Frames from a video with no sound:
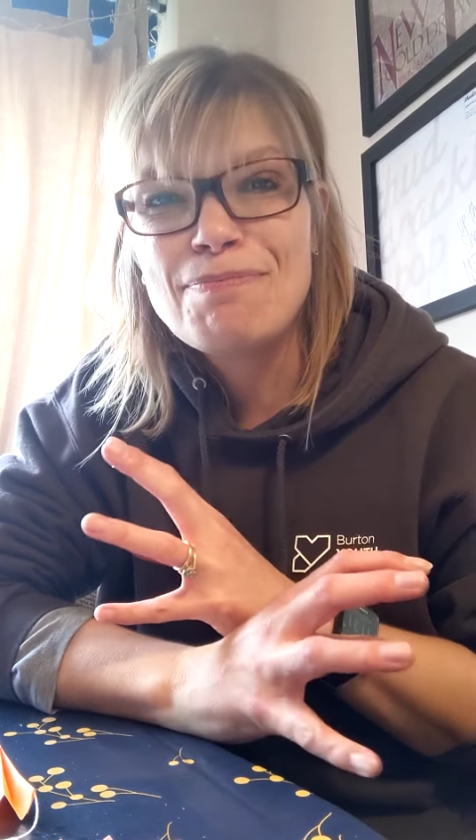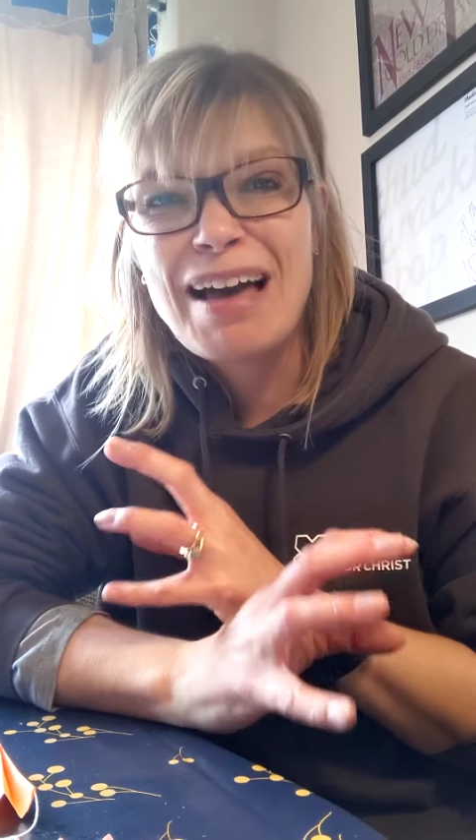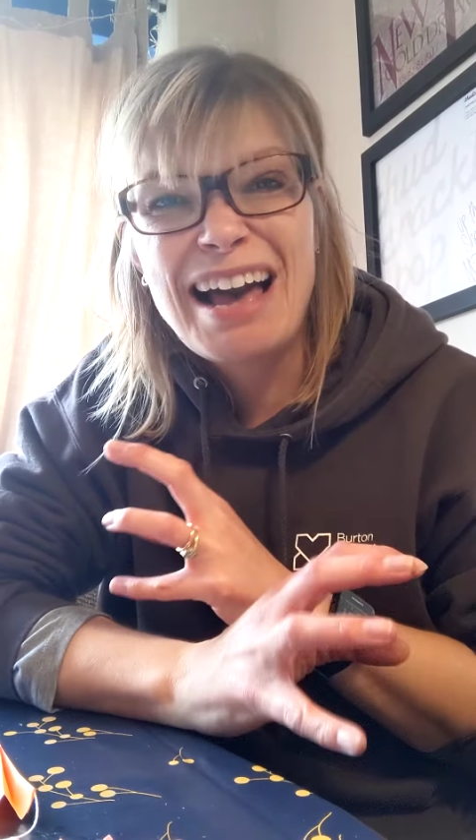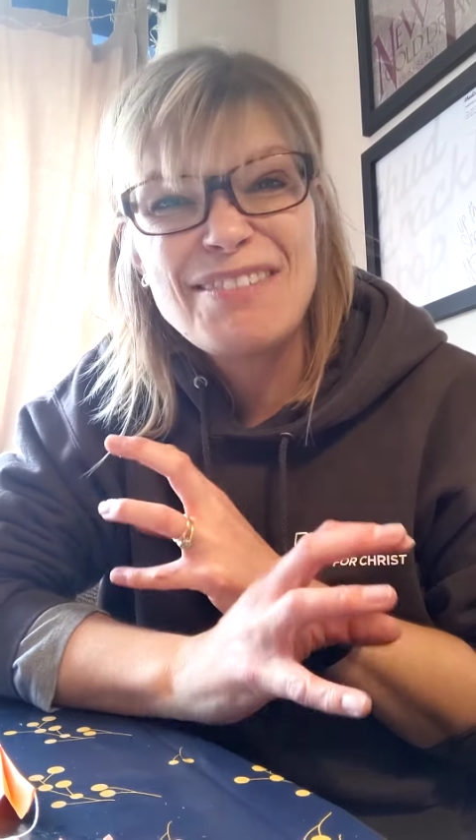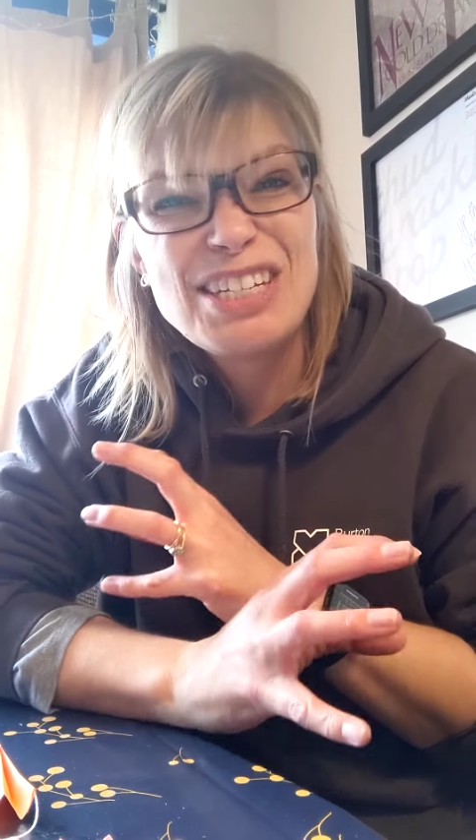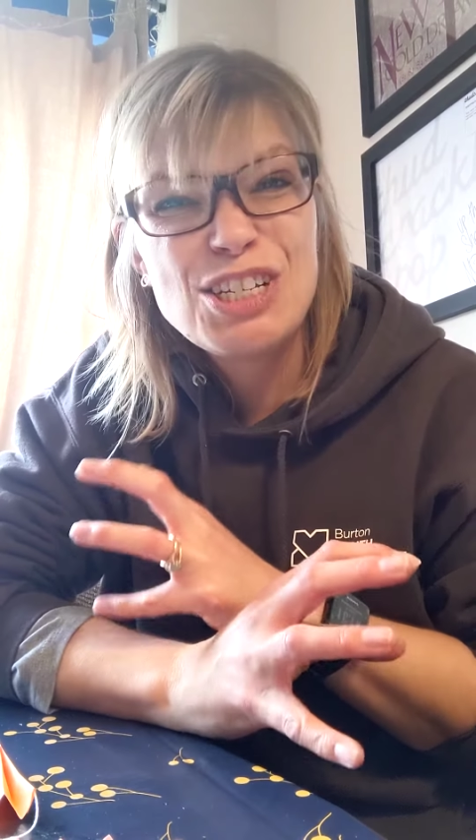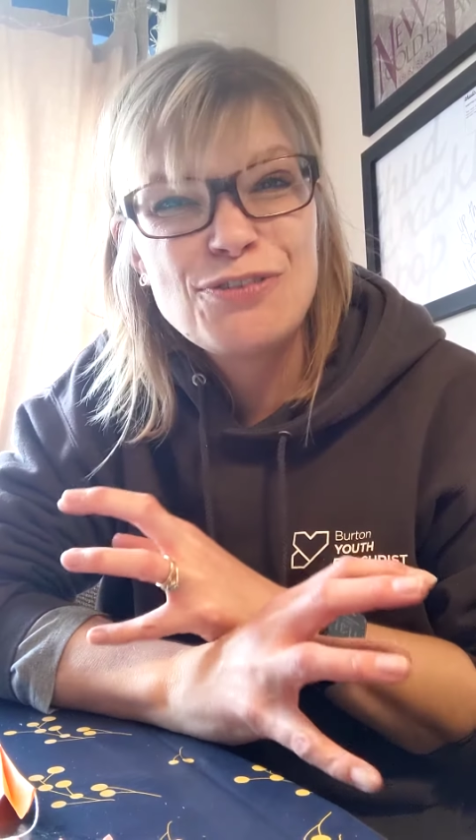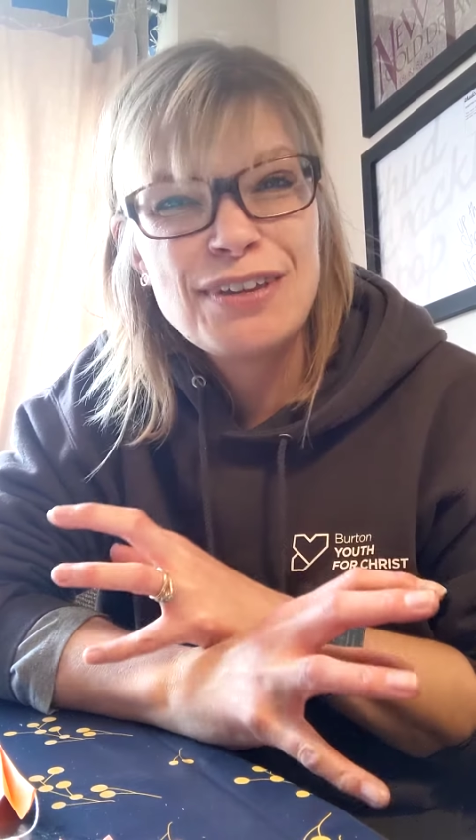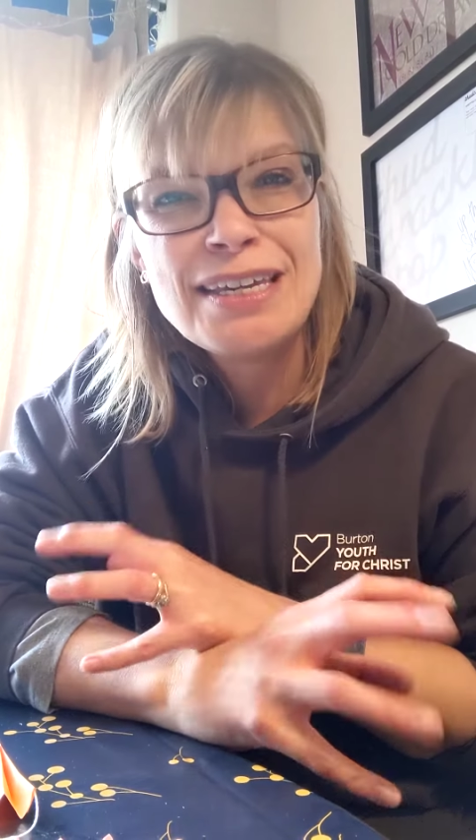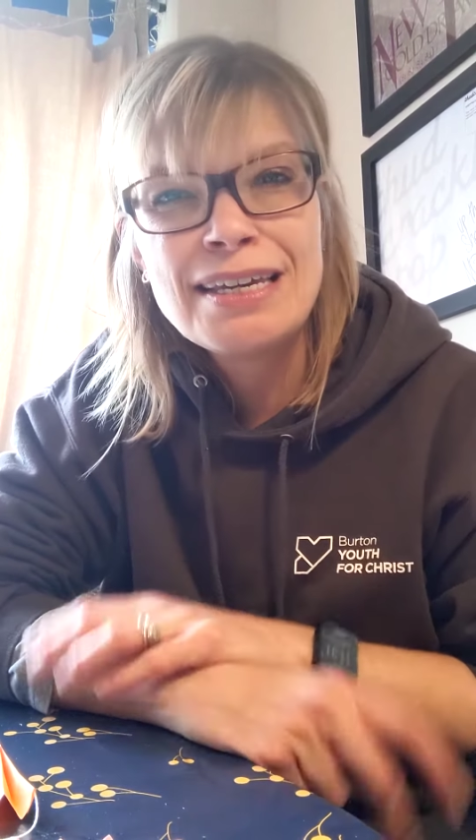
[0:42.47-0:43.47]
have itchy
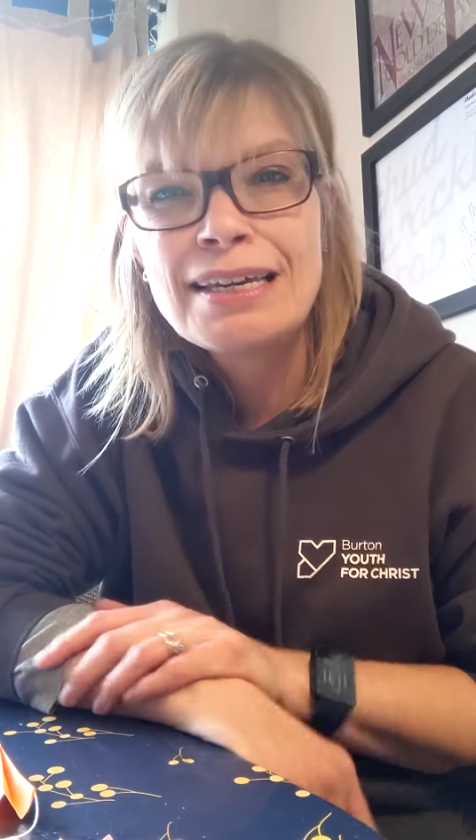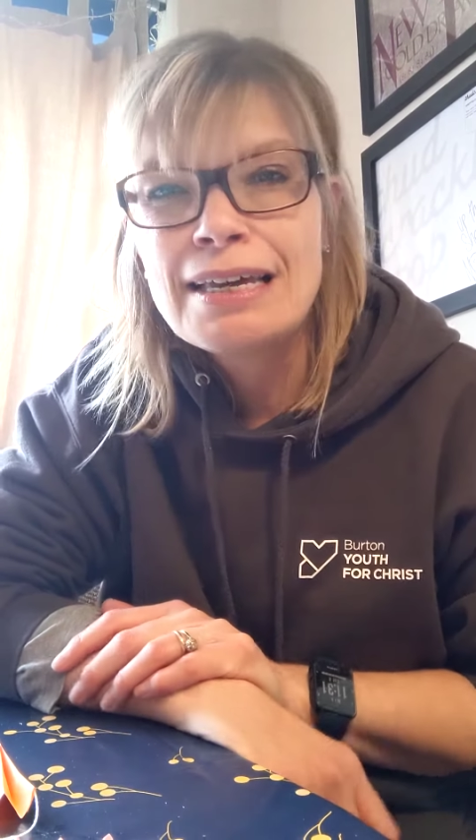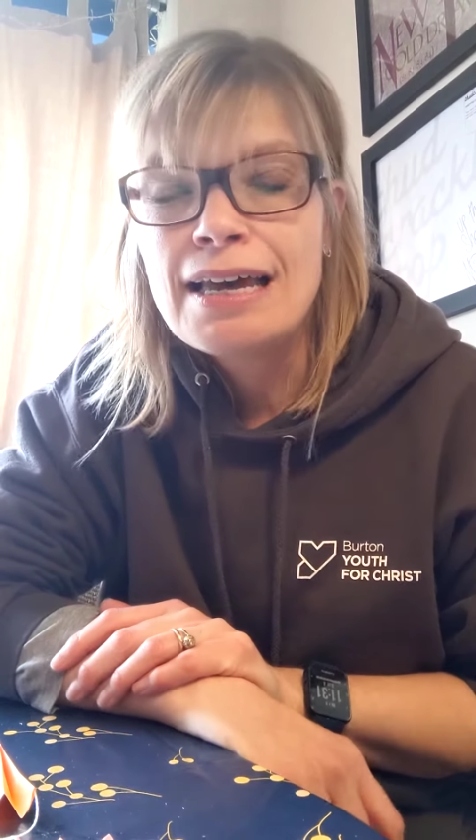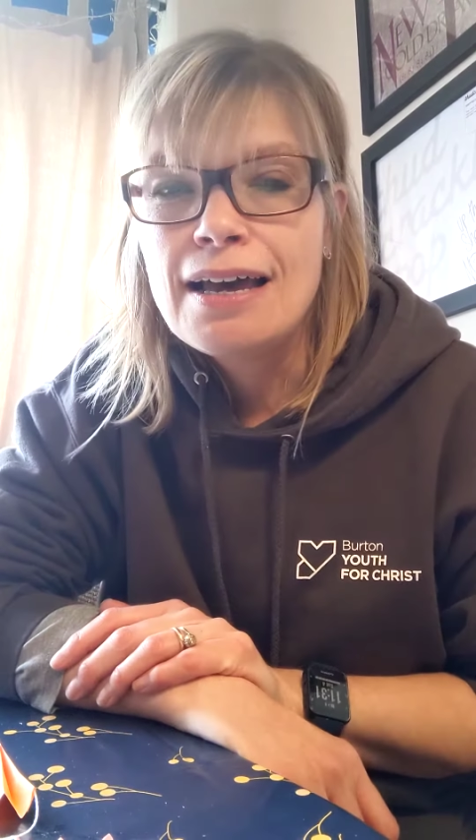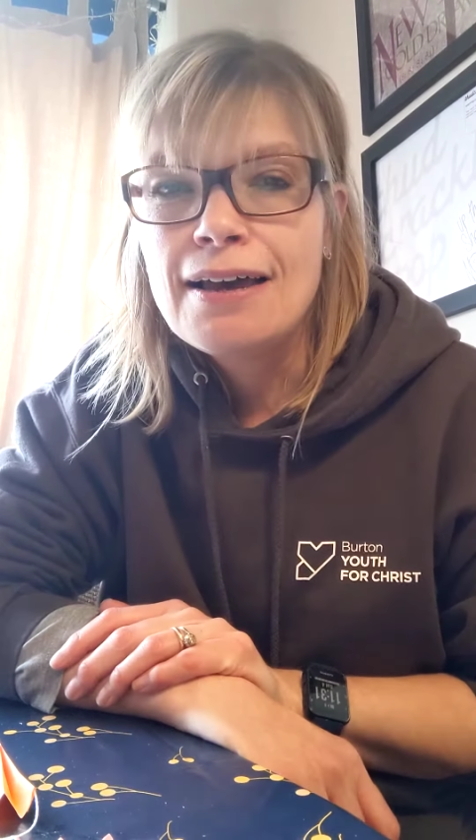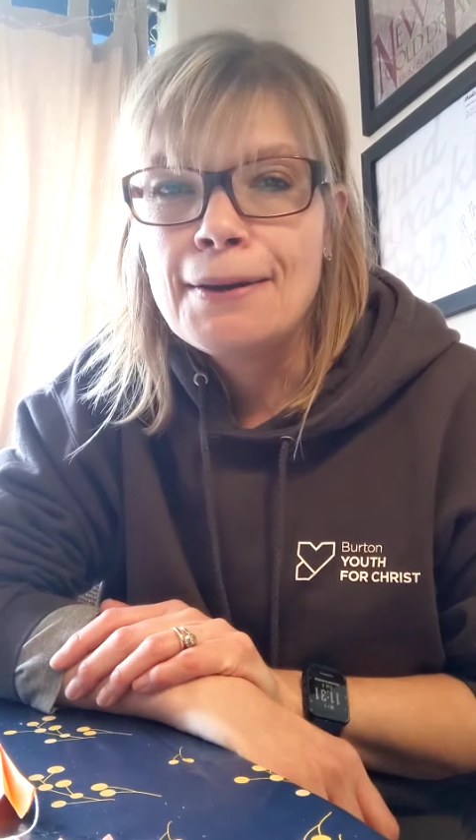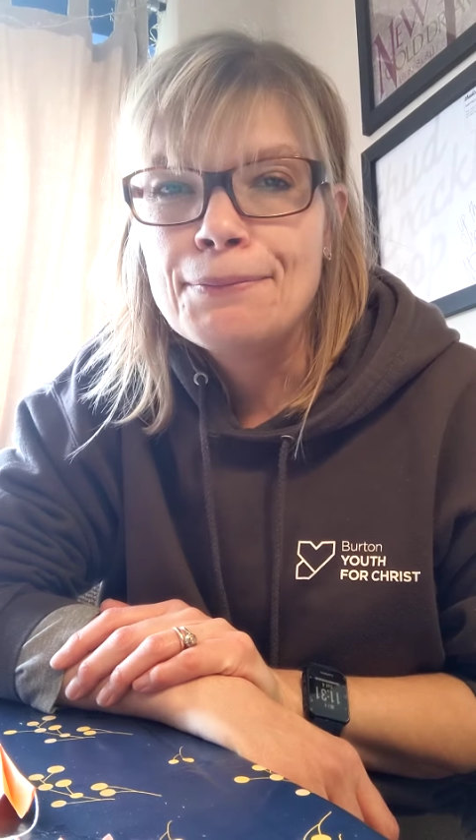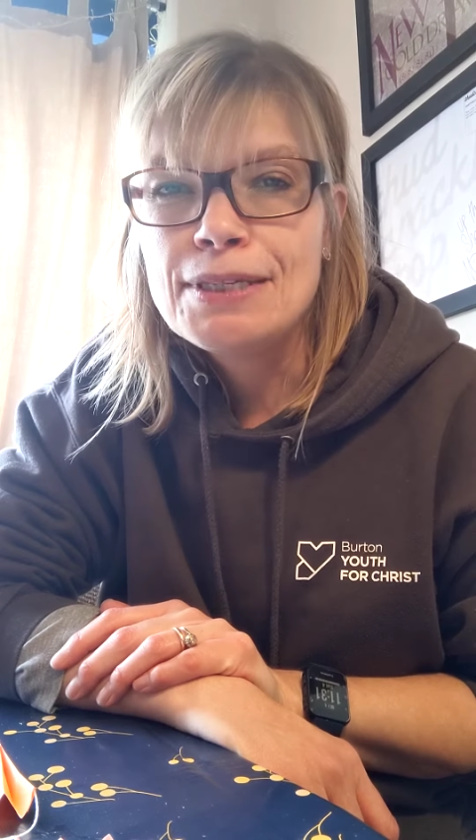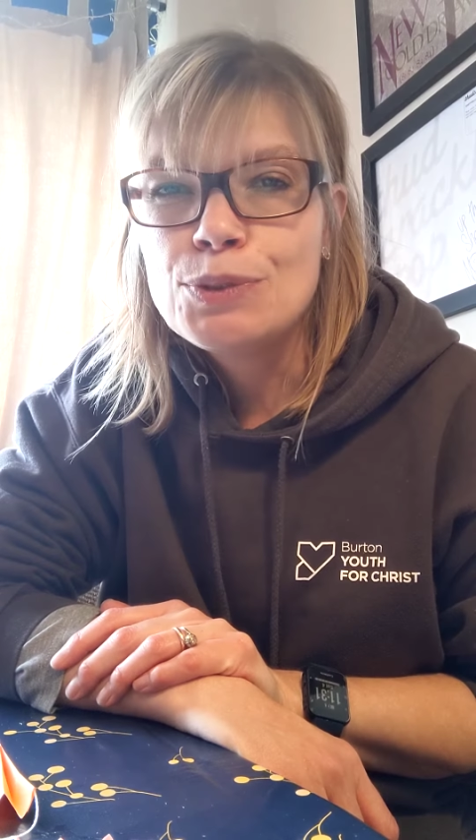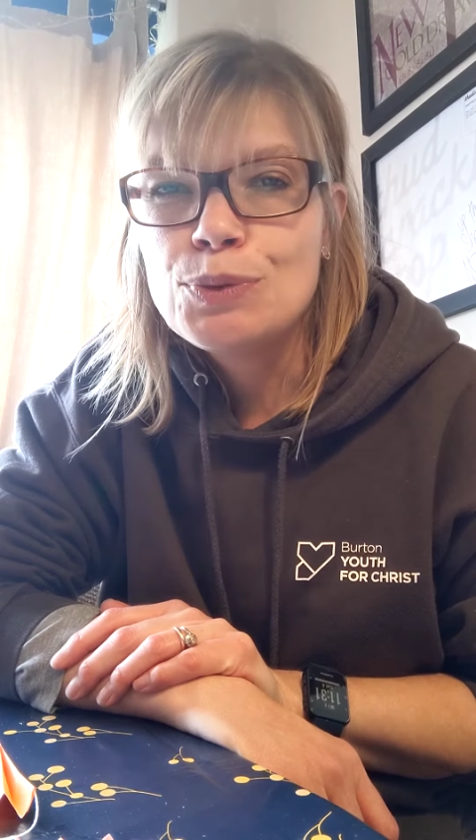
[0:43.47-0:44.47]
feet this